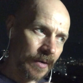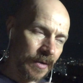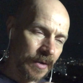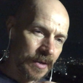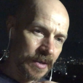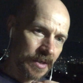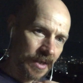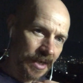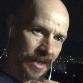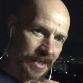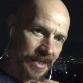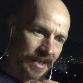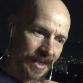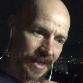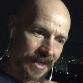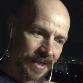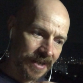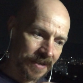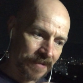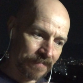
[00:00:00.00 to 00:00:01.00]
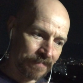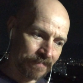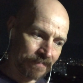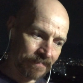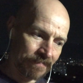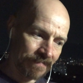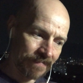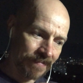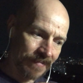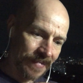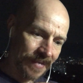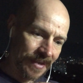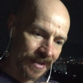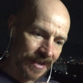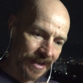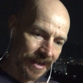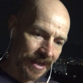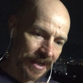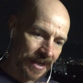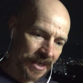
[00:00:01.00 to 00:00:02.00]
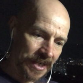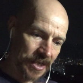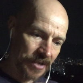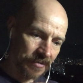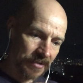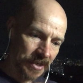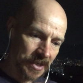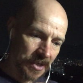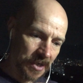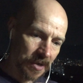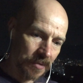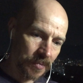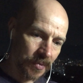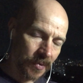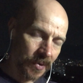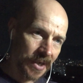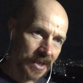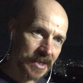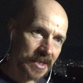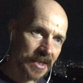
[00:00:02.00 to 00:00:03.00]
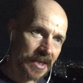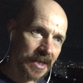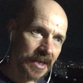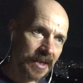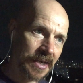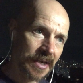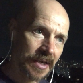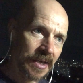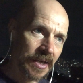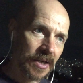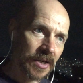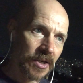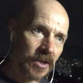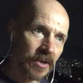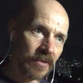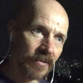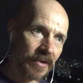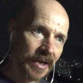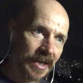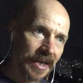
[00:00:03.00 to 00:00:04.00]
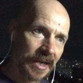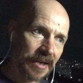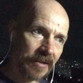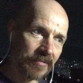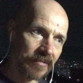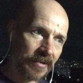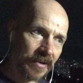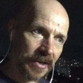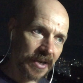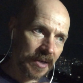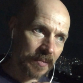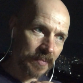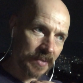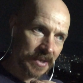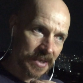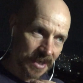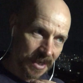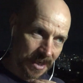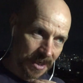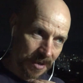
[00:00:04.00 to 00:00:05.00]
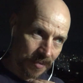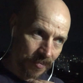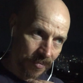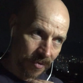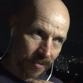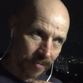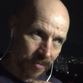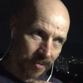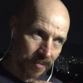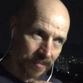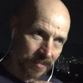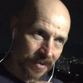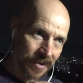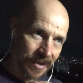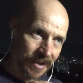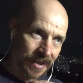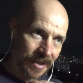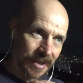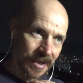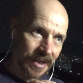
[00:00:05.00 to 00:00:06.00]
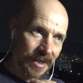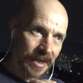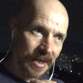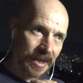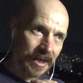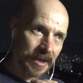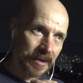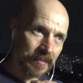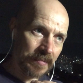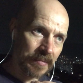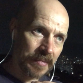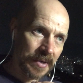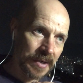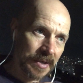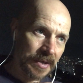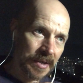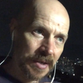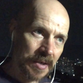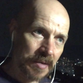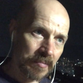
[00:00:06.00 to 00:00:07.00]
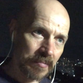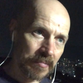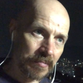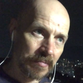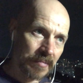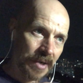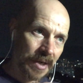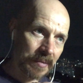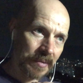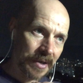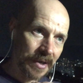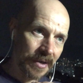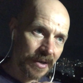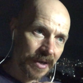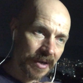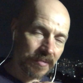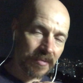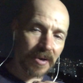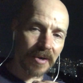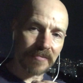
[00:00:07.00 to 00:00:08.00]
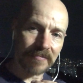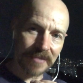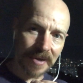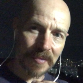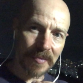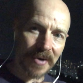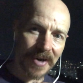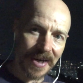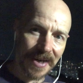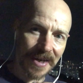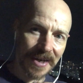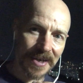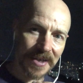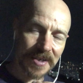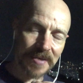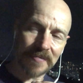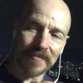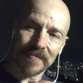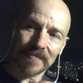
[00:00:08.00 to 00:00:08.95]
So let's take an easier example. Let's say you've identified a particular problem, maybe like, well, in my case,